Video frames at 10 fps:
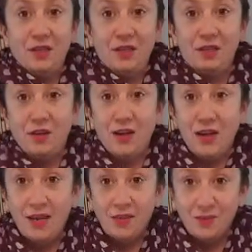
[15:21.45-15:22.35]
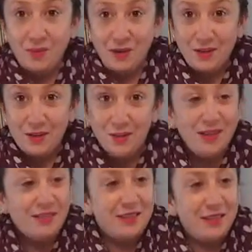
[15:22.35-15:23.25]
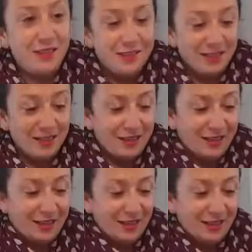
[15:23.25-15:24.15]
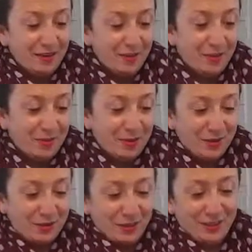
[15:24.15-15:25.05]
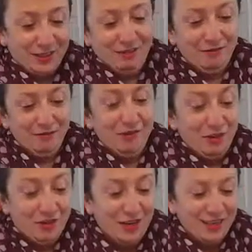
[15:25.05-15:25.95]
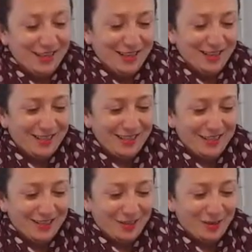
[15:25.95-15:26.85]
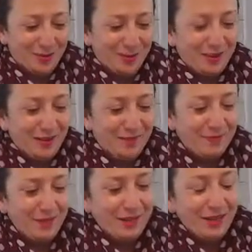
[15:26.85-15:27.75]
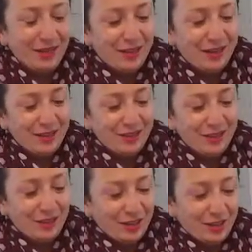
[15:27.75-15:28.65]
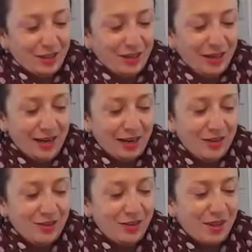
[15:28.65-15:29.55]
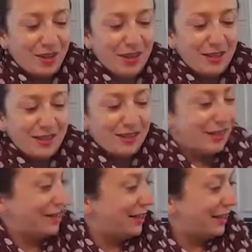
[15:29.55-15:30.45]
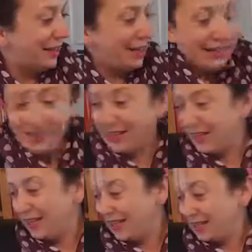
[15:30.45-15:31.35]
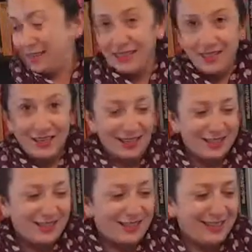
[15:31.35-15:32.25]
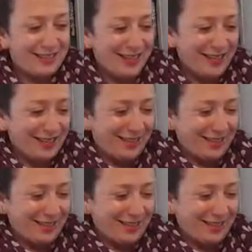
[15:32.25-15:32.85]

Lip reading: So you've got a handle around your wrist, and then you've got a bow just for looking nice at the top there. So I'll undo that and let's get sunglasses in.